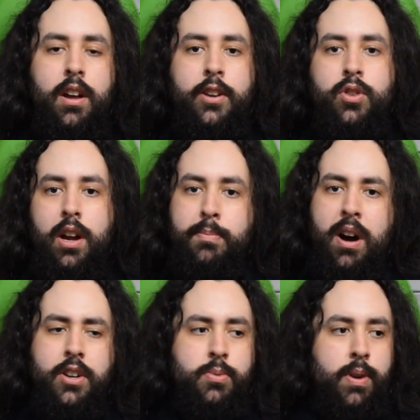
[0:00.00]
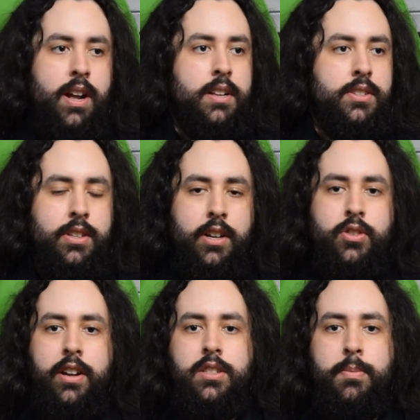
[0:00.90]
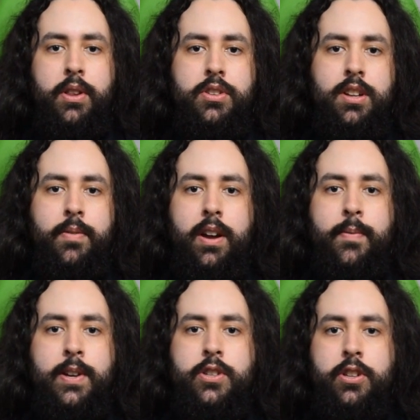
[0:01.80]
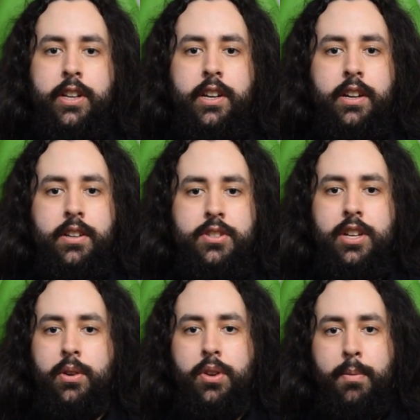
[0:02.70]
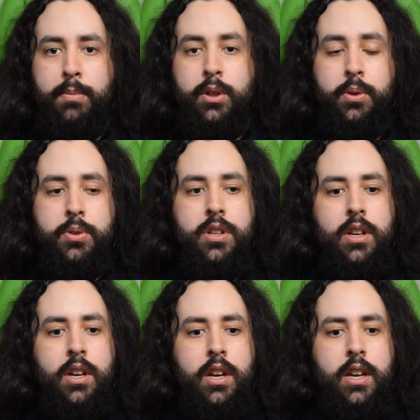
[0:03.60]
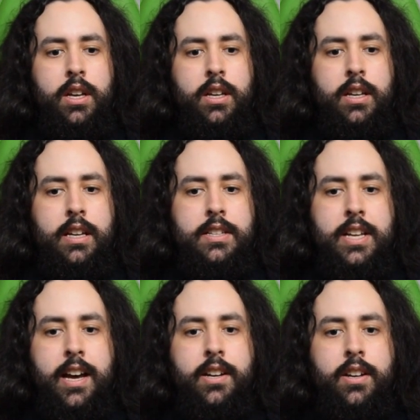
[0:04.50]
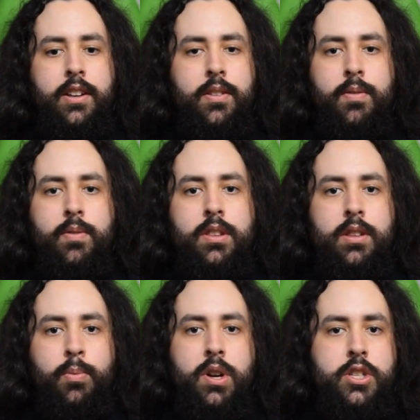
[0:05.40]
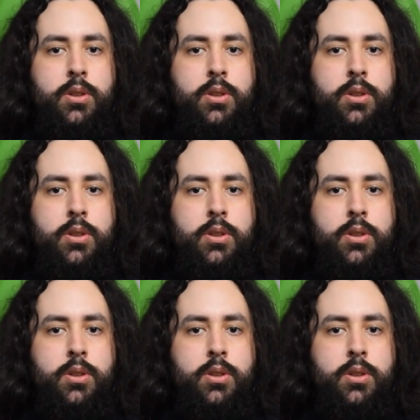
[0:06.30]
I tried box reds and I tried some other stuff. I eventually settled on blues. Is that once